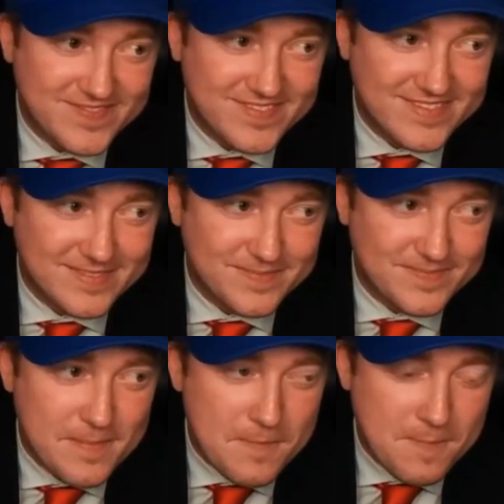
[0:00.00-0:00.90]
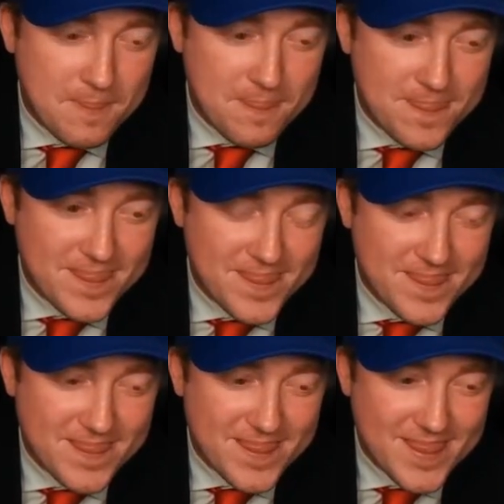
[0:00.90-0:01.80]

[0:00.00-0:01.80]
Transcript: No one is speaking in this clip.